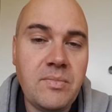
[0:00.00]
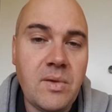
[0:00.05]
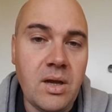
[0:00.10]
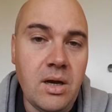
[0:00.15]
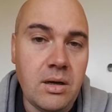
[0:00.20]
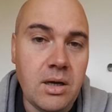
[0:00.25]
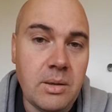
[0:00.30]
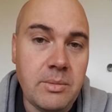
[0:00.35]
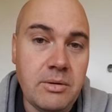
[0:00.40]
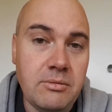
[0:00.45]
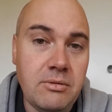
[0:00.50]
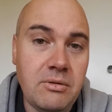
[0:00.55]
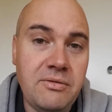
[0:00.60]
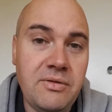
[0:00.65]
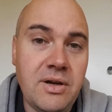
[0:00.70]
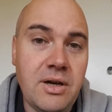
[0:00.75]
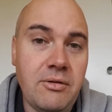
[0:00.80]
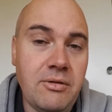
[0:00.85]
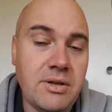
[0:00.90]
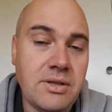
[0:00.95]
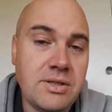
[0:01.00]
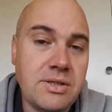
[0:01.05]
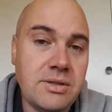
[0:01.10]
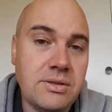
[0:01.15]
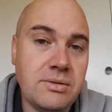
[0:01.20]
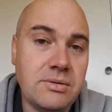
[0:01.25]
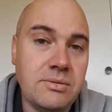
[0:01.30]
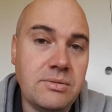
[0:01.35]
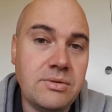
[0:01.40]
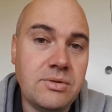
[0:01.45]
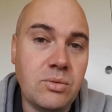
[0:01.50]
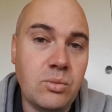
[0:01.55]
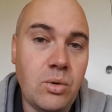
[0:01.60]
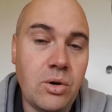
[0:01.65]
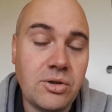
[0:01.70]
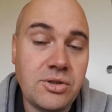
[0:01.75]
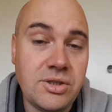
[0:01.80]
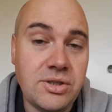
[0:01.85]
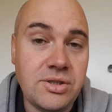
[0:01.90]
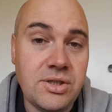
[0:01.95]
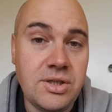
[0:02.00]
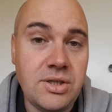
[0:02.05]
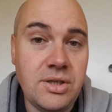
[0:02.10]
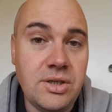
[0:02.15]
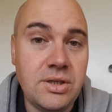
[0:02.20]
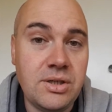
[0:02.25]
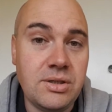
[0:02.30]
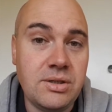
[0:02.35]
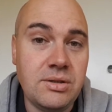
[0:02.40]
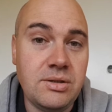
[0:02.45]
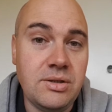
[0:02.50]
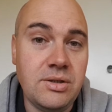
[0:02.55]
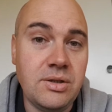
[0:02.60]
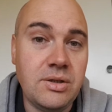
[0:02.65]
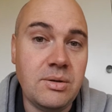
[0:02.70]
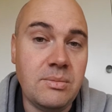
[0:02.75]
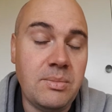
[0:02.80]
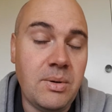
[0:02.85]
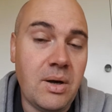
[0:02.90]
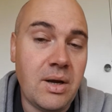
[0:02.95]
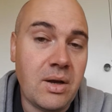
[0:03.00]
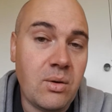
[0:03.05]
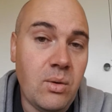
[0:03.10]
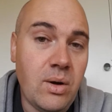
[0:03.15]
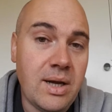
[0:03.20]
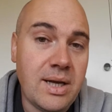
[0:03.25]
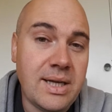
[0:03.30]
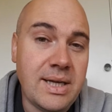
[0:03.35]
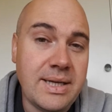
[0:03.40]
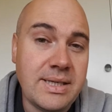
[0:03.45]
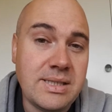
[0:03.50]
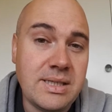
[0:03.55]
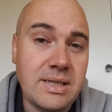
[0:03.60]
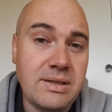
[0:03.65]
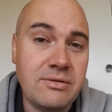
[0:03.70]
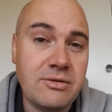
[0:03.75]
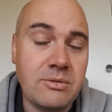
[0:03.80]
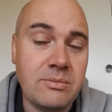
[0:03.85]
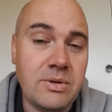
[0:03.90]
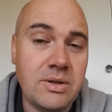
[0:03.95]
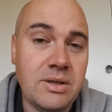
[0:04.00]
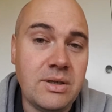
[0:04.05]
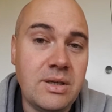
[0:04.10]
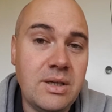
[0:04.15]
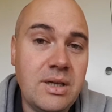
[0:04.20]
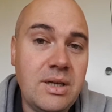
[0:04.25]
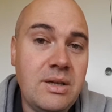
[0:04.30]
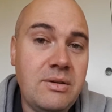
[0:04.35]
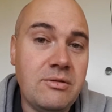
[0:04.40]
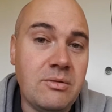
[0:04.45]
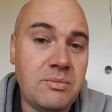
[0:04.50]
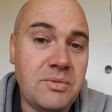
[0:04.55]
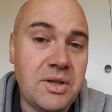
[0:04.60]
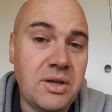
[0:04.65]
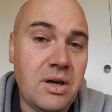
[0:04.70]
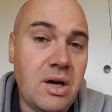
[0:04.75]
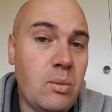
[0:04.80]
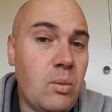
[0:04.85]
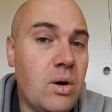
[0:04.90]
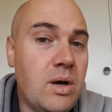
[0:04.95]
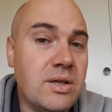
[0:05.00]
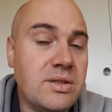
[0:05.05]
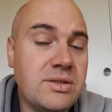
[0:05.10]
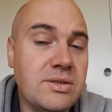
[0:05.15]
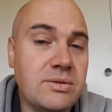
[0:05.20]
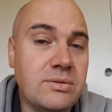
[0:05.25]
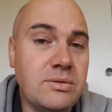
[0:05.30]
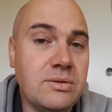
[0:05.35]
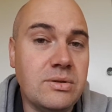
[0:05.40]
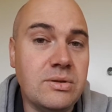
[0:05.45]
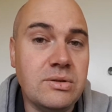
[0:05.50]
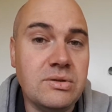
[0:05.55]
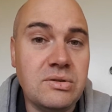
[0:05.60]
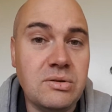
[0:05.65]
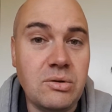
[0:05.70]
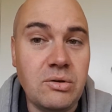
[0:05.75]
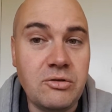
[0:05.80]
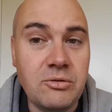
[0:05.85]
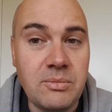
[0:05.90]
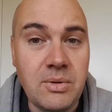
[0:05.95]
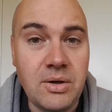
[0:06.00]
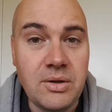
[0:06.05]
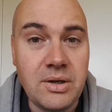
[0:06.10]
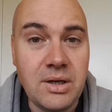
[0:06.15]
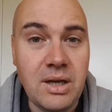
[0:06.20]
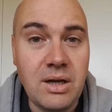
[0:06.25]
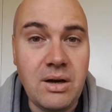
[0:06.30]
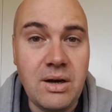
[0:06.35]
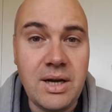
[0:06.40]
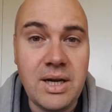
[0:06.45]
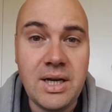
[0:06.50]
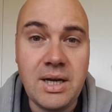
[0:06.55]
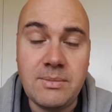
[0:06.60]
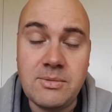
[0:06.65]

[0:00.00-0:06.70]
I'm going to be referring to washers that you can buy quite easily from DIY stores or from online.